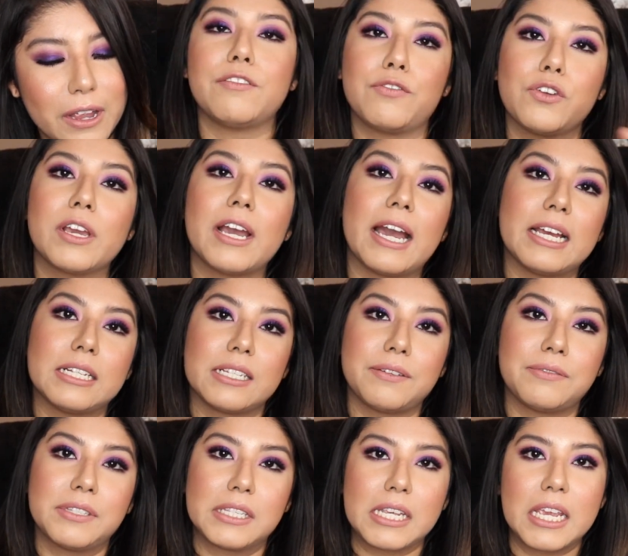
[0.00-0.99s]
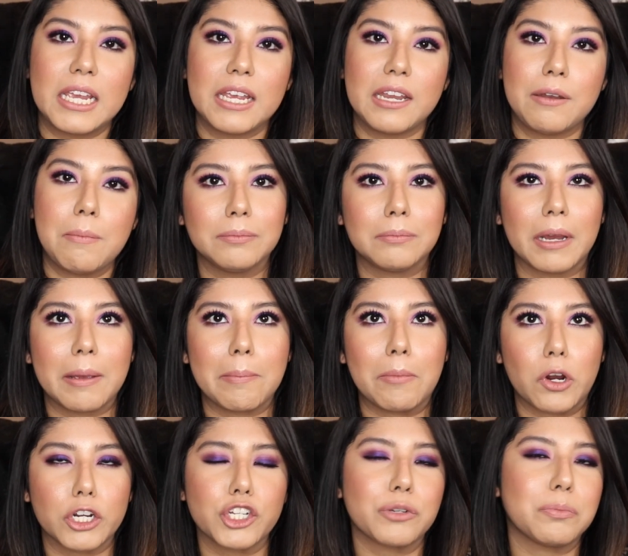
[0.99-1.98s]
If you guys have seen my
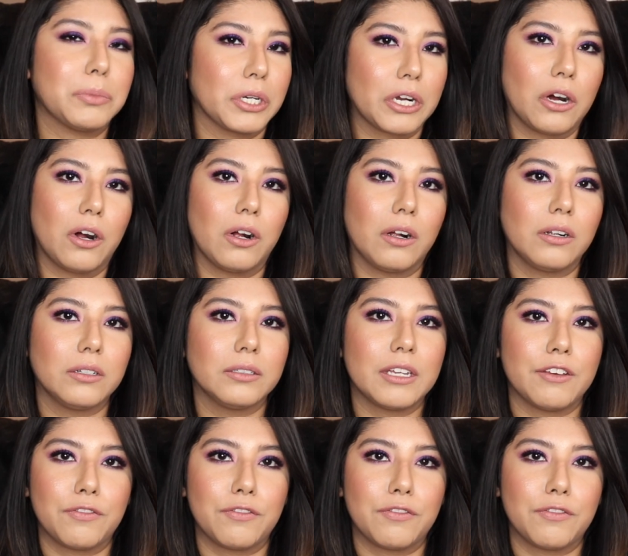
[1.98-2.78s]
March book haul,